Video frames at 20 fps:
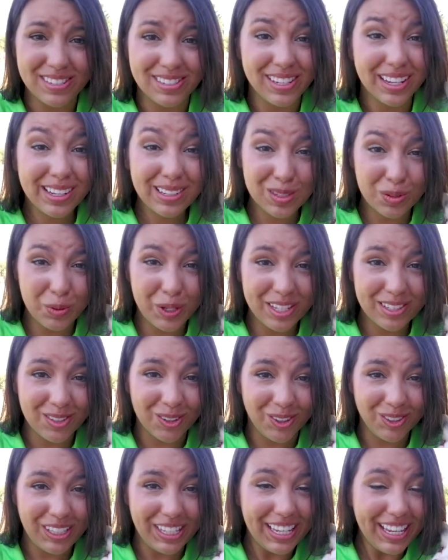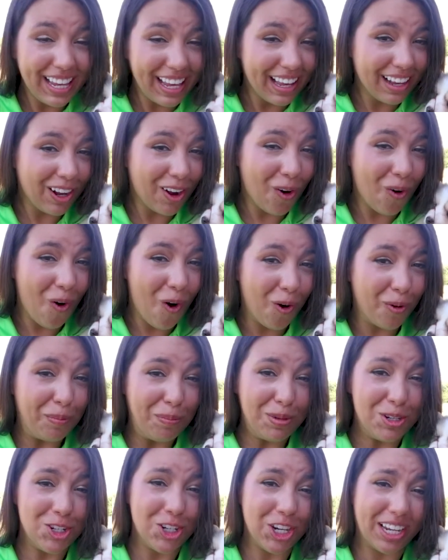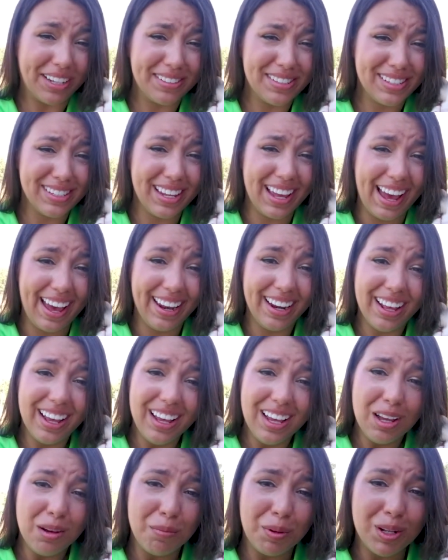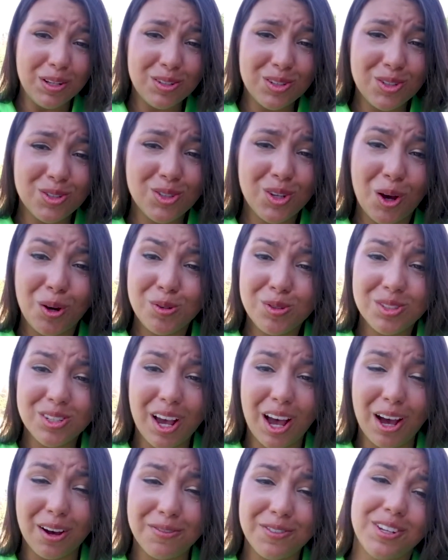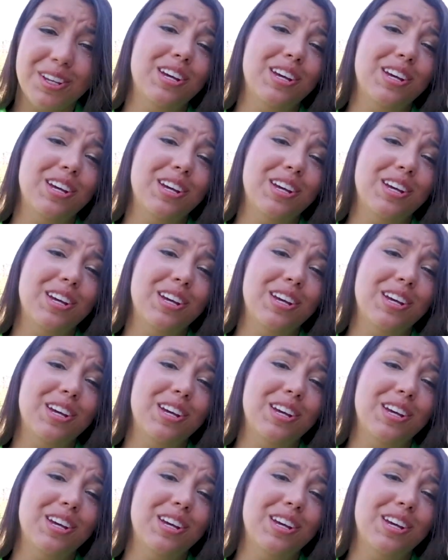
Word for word: six weeks old. He can't go home just yet, but he's so soft.